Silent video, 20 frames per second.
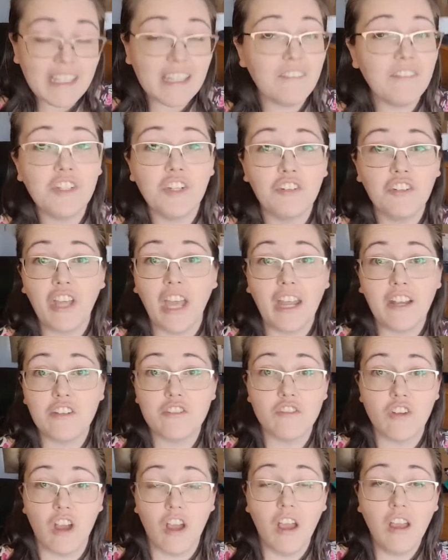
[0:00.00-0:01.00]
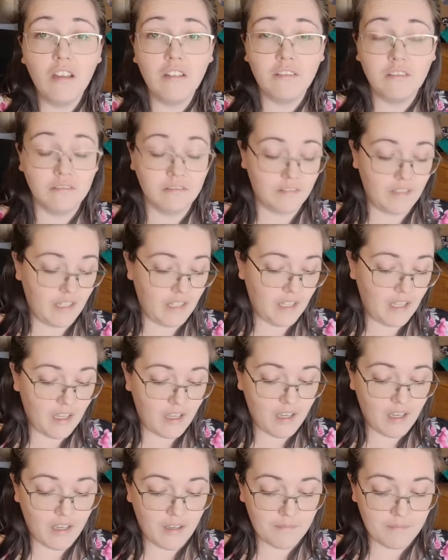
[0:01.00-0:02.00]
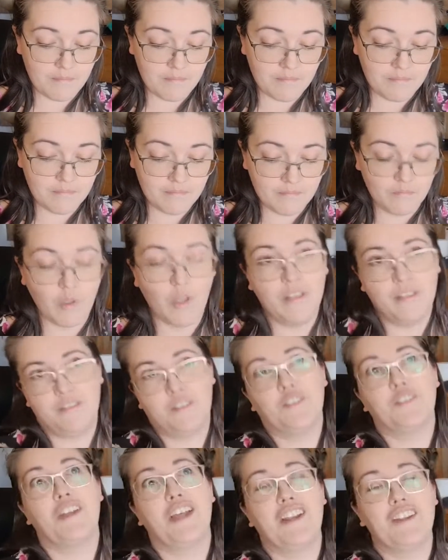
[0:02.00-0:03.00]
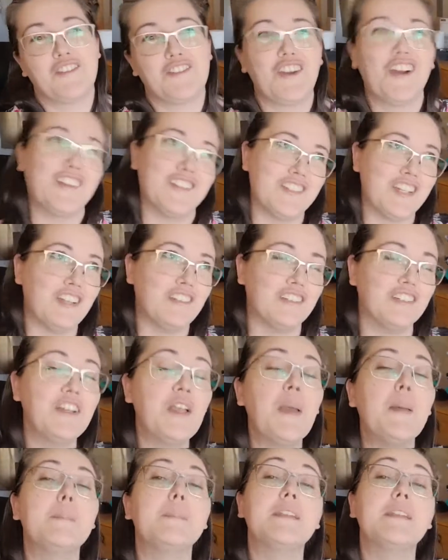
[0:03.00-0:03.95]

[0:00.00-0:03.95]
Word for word: If you don't know how to draw, well, if you don't know how to draw in general,